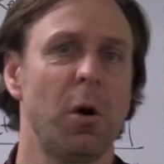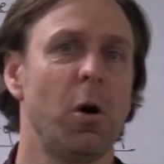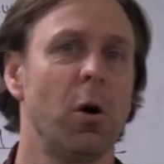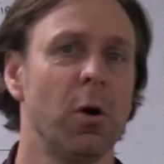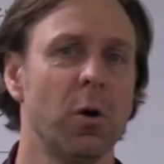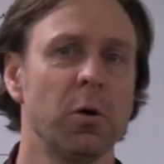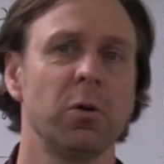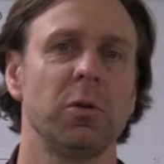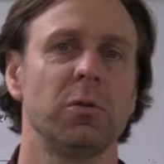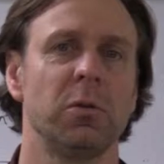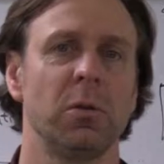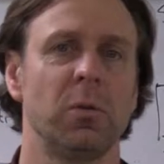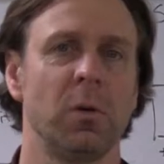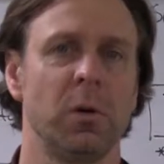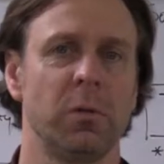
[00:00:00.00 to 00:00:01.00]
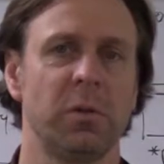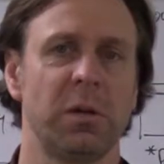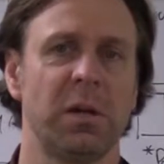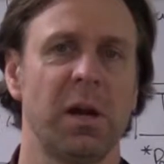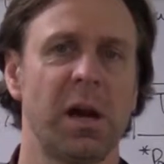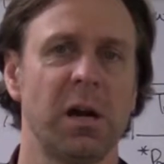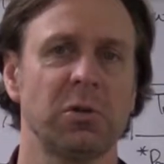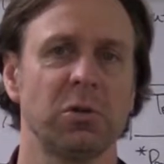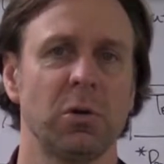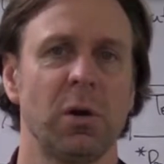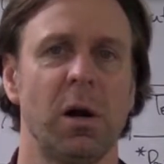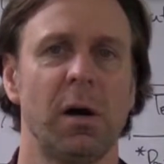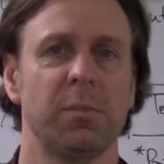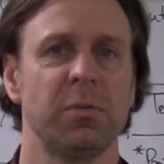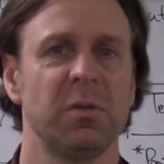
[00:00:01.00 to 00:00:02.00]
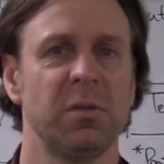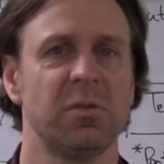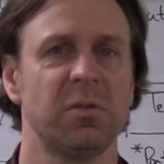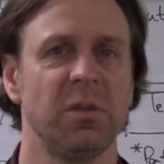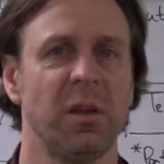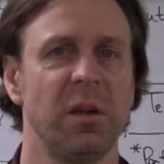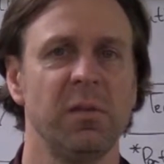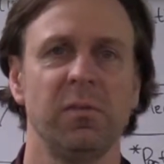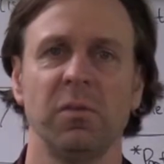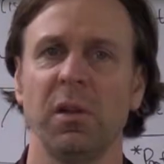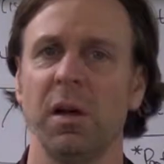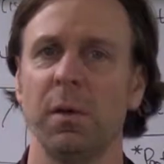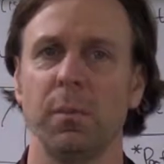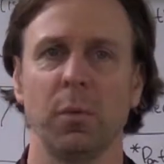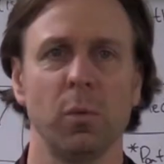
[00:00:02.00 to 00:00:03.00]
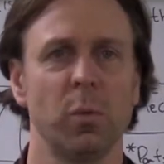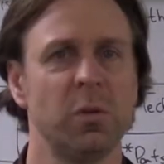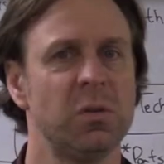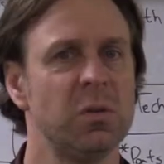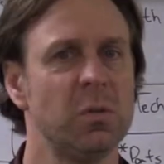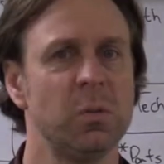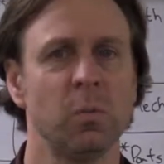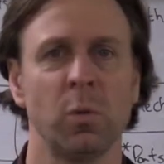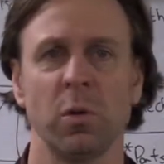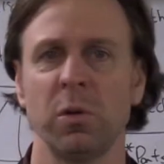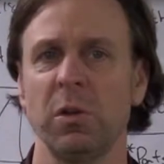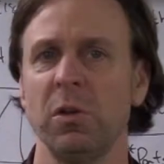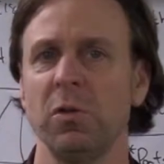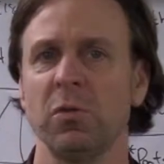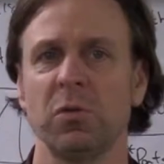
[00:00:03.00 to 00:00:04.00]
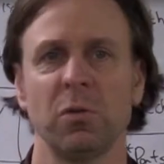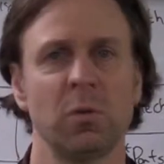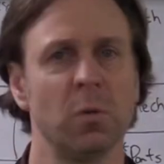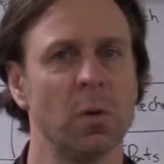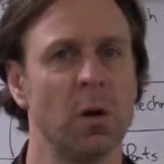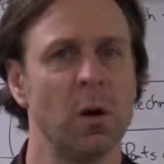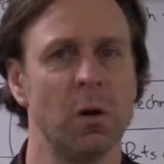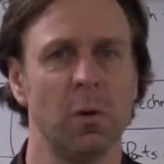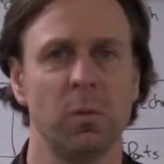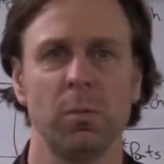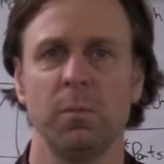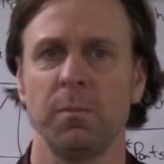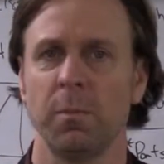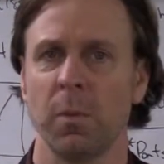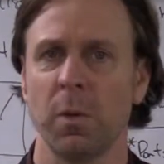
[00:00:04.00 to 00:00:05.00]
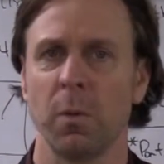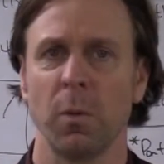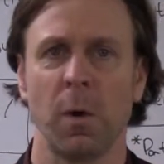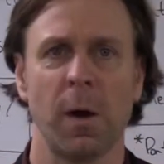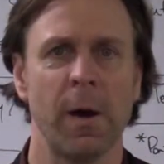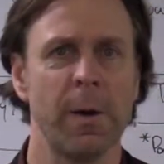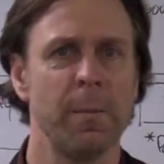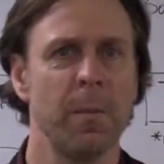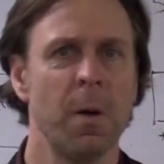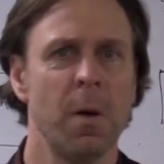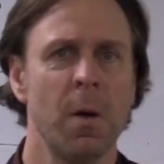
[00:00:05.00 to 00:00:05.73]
harder to grow the cash crops that slave labor were used to grow, right?